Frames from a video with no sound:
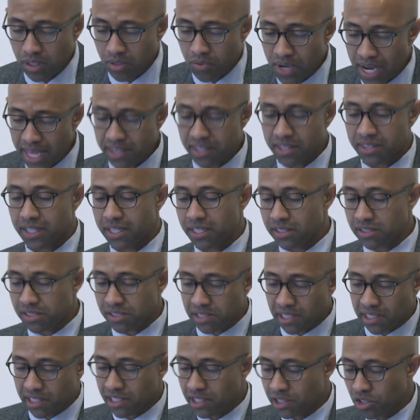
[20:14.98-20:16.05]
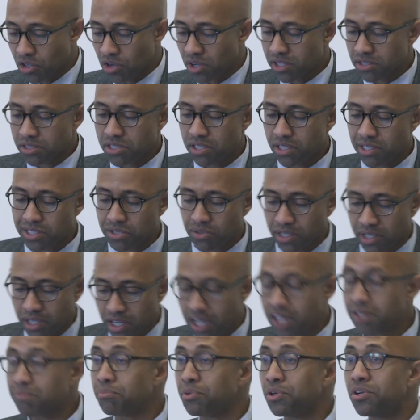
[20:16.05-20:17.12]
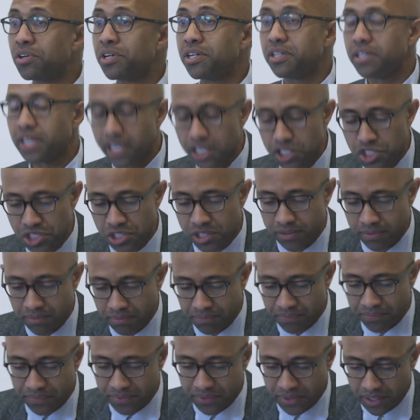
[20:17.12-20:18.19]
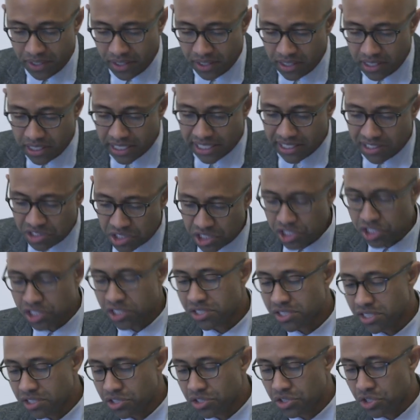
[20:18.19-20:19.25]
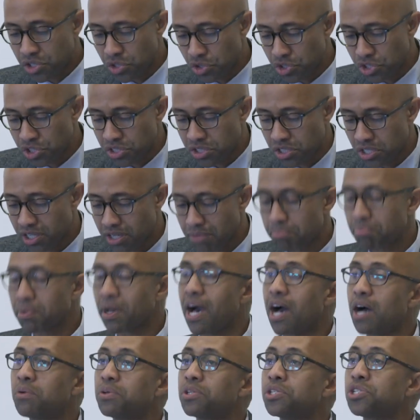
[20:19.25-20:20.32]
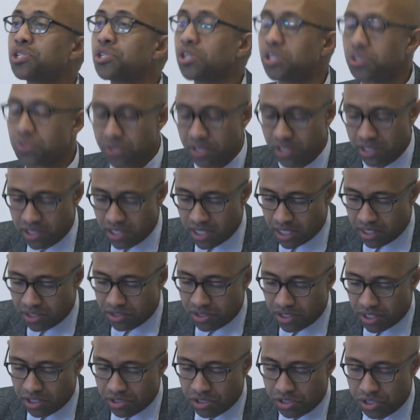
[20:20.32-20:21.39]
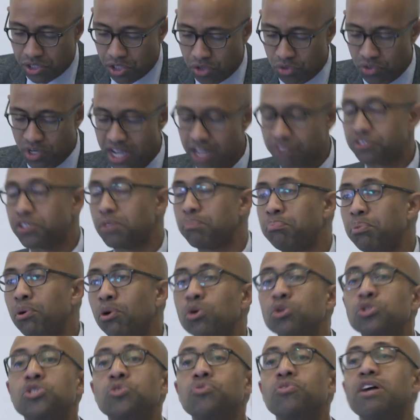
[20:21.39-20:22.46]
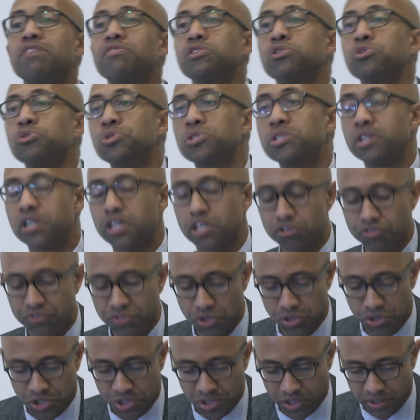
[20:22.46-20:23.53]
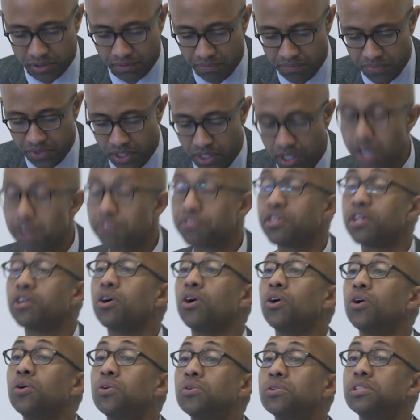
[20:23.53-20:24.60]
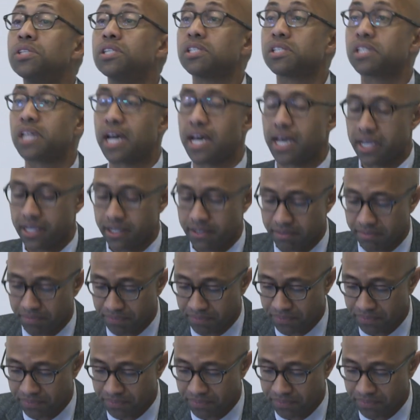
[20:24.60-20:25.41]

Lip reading: Rather than instilling loyalty to an unborn nation, indigenous institutions could empower children and young adults to craft a post-revolutionary future of their own design.